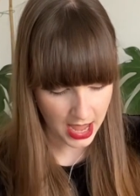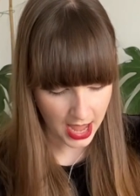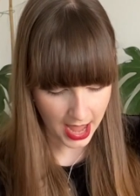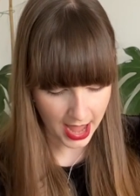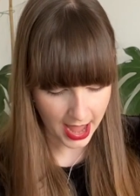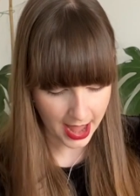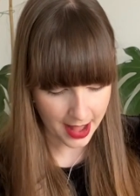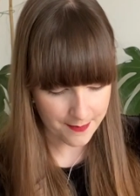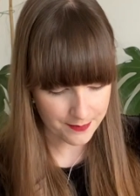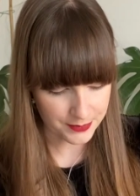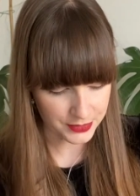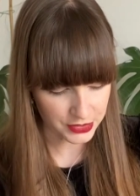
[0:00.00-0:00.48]

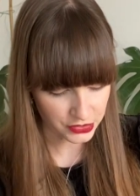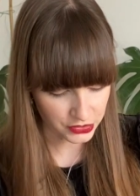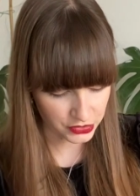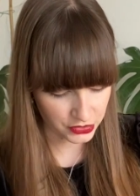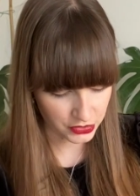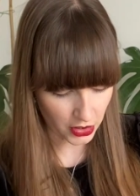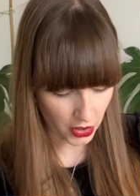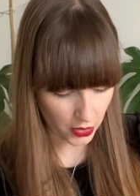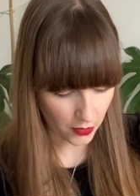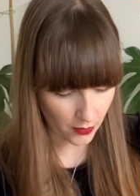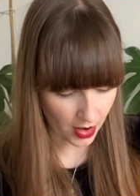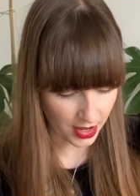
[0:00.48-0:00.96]
Um,
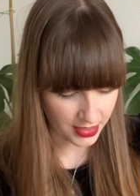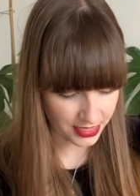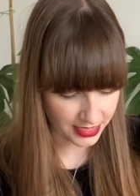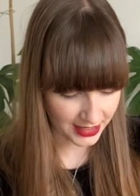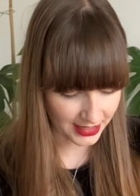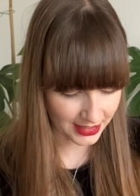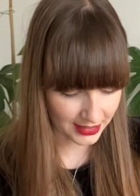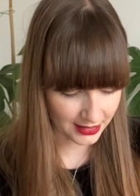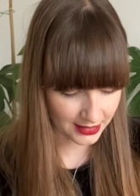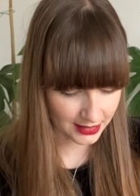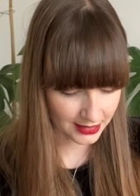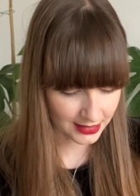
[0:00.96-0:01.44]
so I
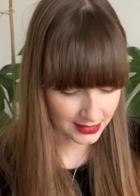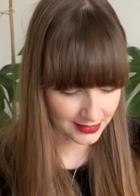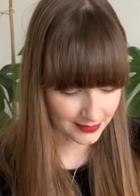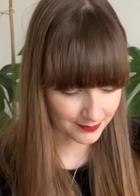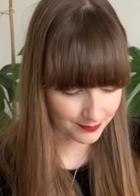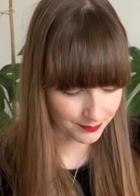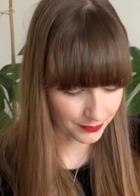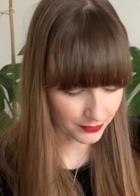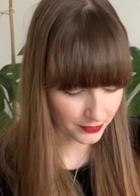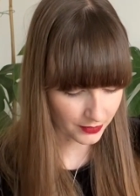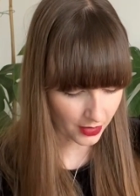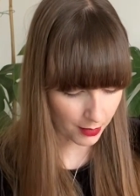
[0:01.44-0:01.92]
think
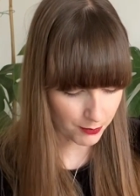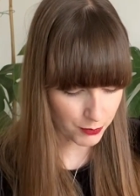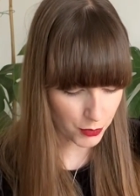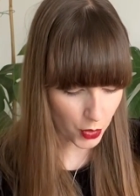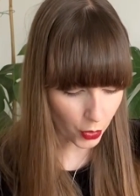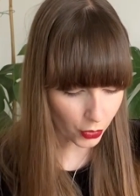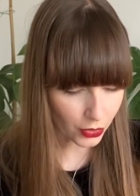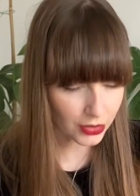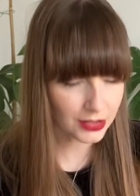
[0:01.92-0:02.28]
I'm not